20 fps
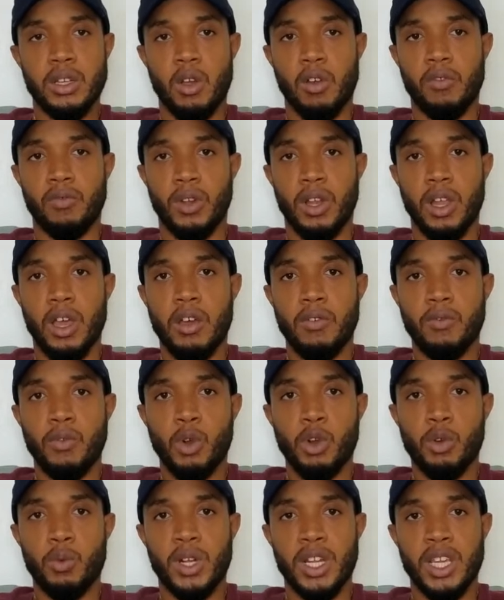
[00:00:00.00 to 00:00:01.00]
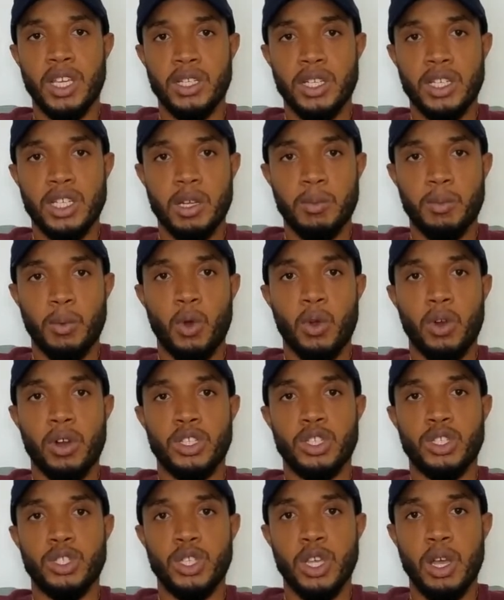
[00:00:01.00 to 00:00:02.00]
of love or a relationship or
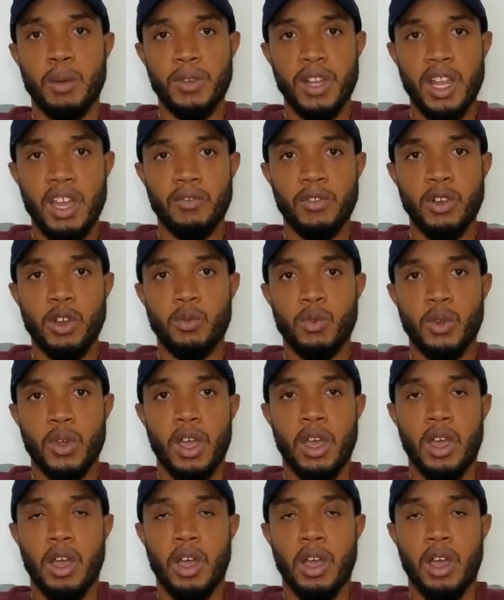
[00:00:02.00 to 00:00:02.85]
some level